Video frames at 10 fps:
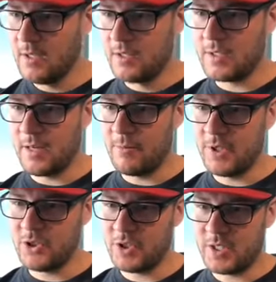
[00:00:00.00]
So I
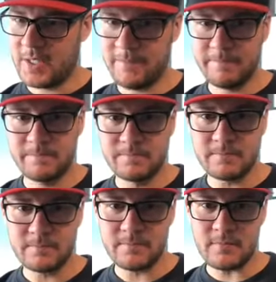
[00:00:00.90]
watched,
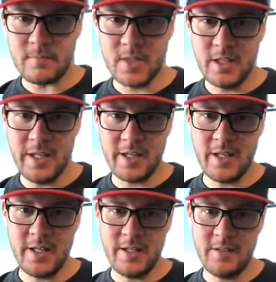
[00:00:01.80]

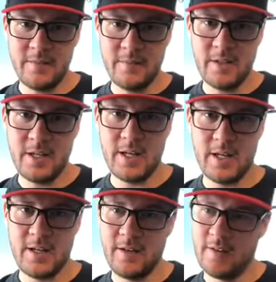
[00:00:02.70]
AKA
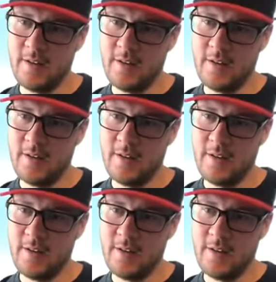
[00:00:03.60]
had